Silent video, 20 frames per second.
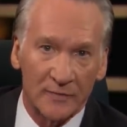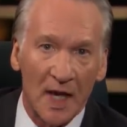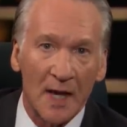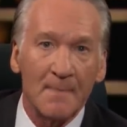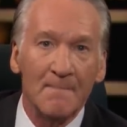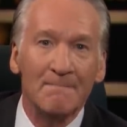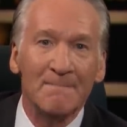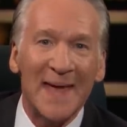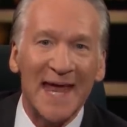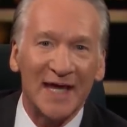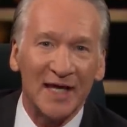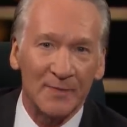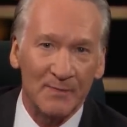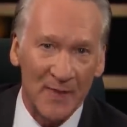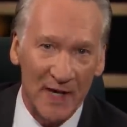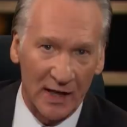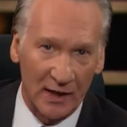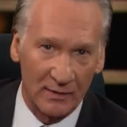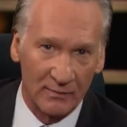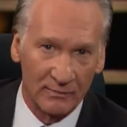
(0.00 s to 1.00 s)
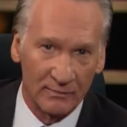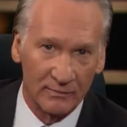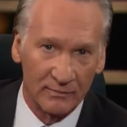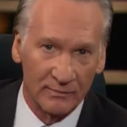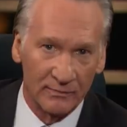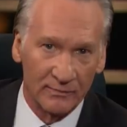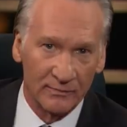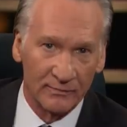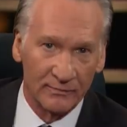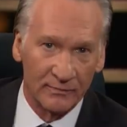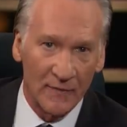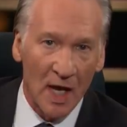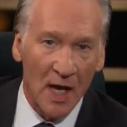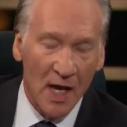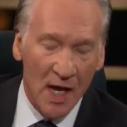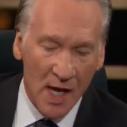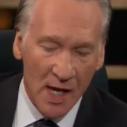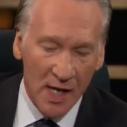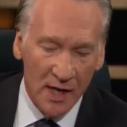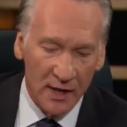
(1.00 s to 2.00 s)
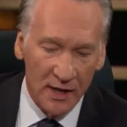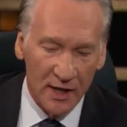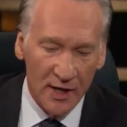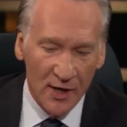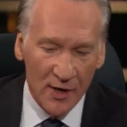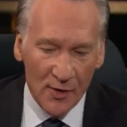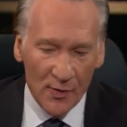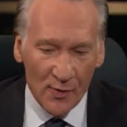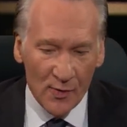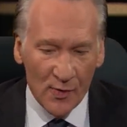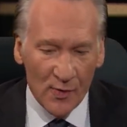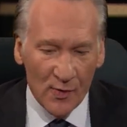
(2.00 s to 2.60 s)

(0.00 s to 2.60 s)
Make me. You know,